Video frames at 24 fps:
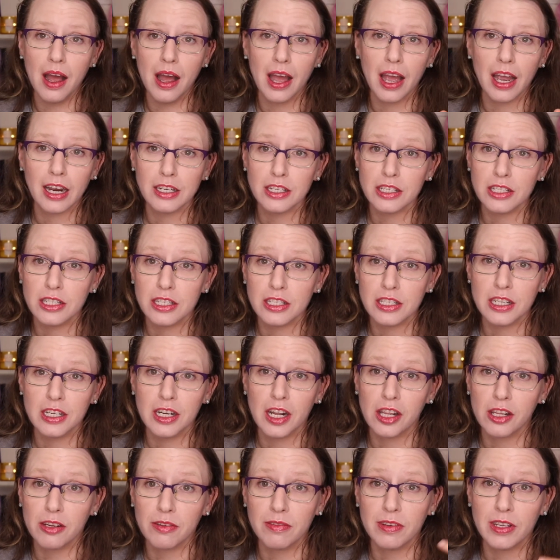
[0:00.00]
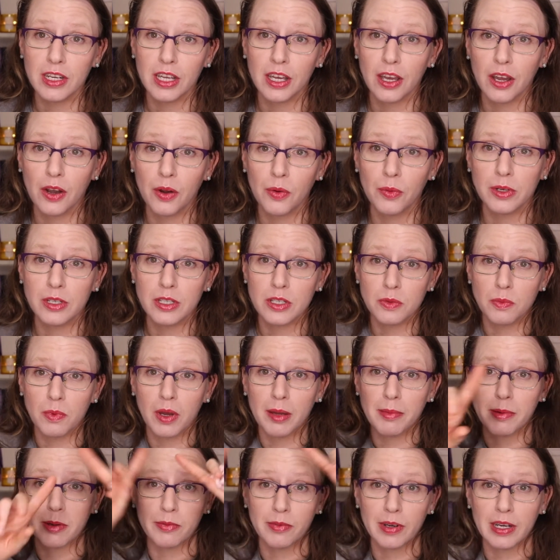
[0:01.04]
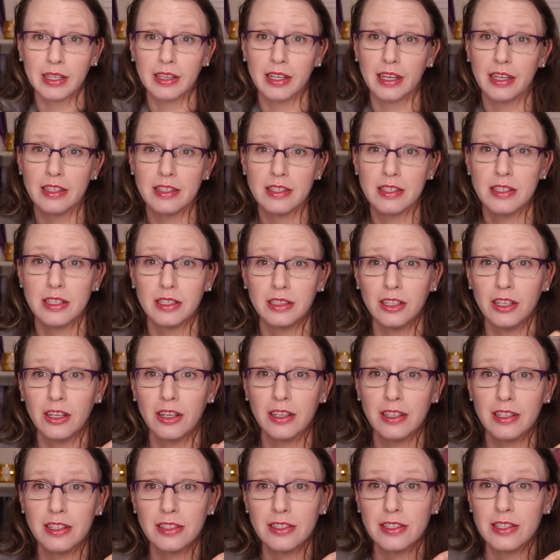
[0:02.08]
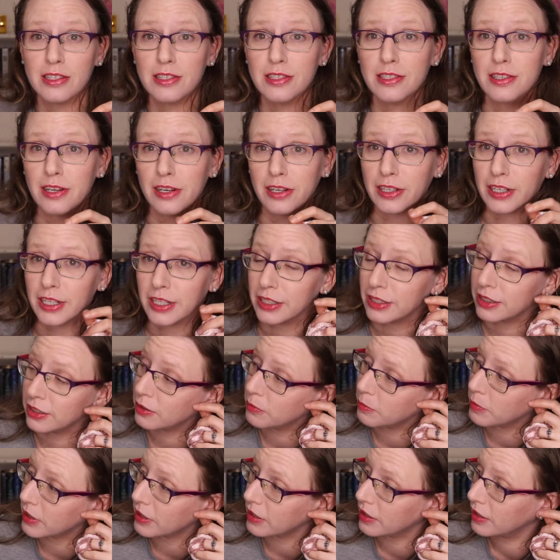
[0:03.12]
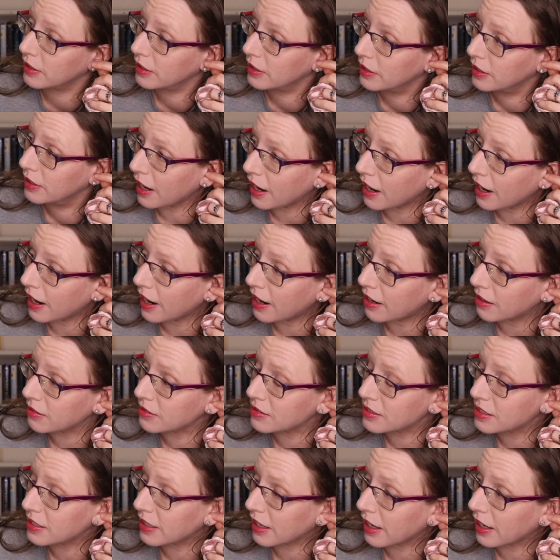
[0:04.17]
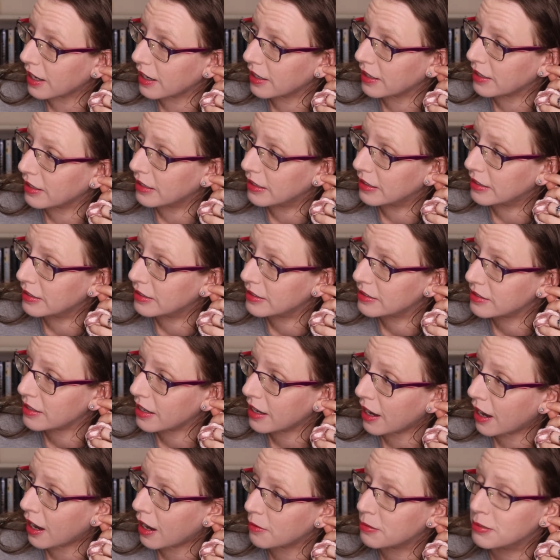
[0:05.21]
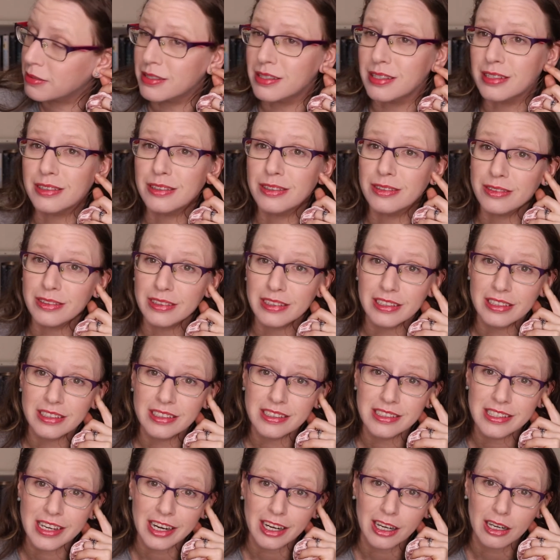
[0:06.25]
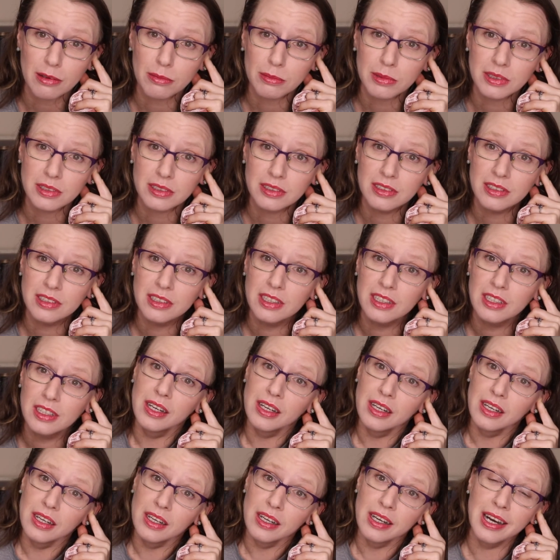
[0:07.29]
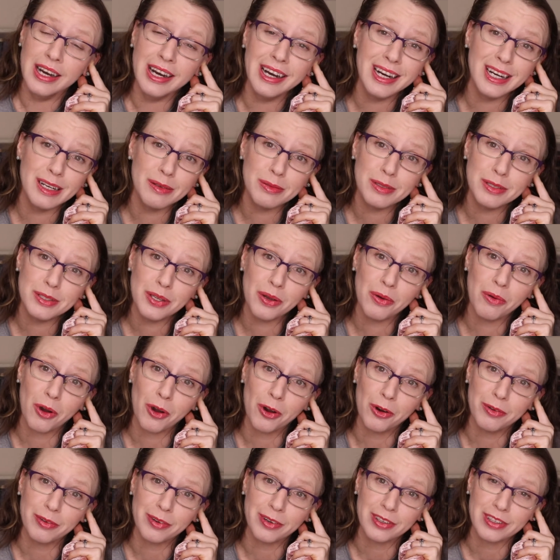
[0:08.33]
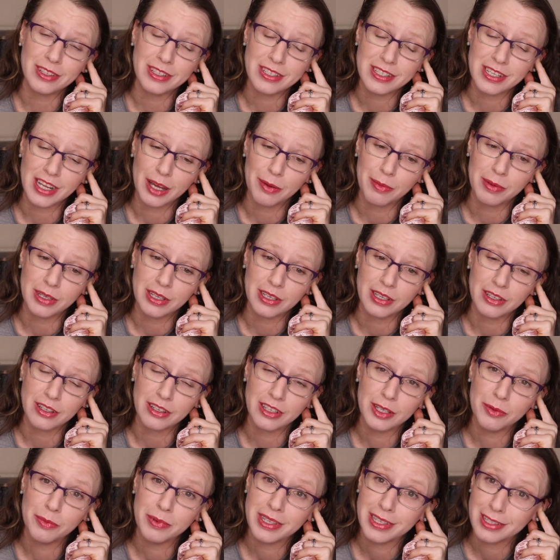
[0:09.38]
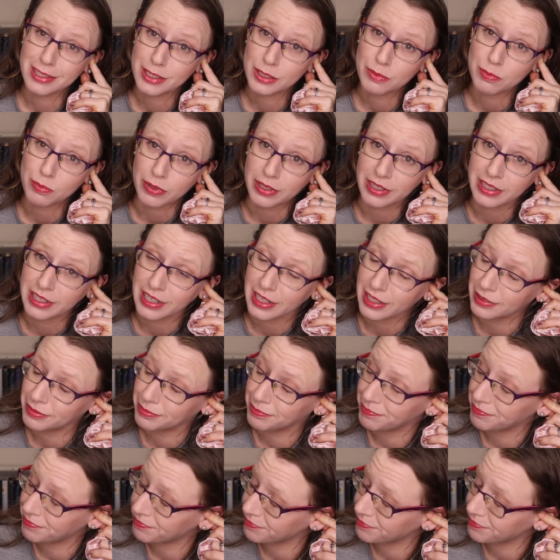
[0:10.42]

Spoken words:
Actually, just another video, which is why my ring light's still on, because it's dark and gloomy out today. It's absolutely terrible. I'm so over this time of year. Can we get spring yet?